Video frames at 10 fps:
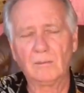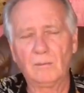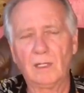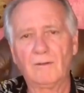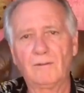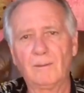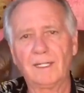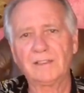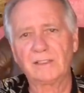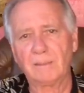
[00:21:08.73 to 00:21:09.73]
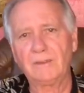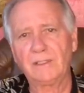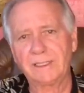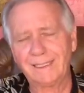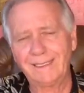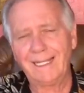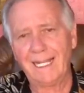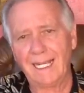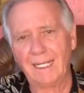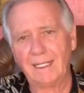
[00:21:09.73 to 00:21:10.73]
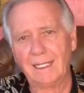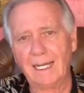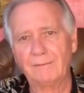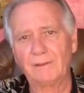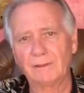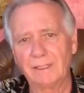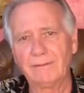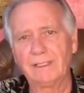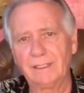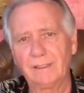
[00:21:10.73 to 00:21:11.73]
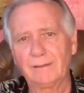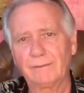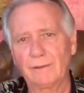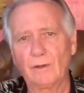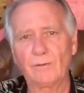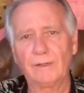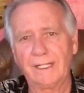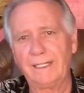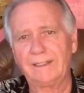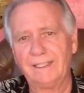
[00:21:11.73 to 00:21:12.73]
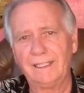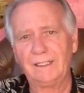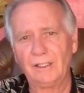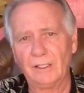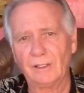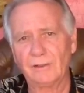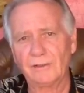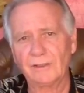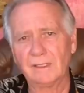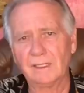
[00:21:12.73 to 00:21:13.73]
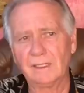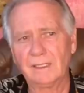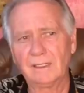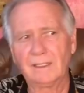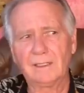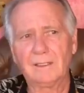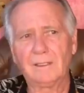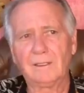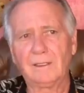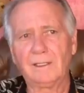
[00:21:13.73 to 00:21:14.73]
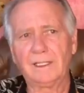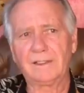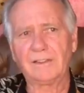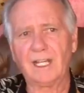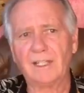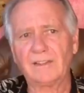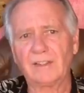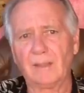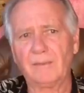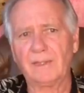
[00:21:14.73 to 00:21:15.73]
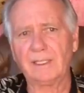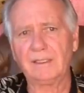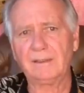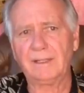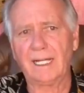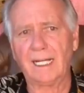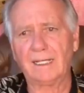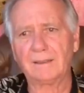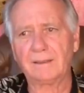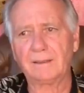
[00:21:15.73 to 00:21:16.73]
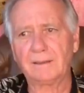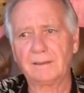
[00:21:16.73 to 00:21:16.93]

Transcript: But for my subject today, after living here for over 18 years, it's not something that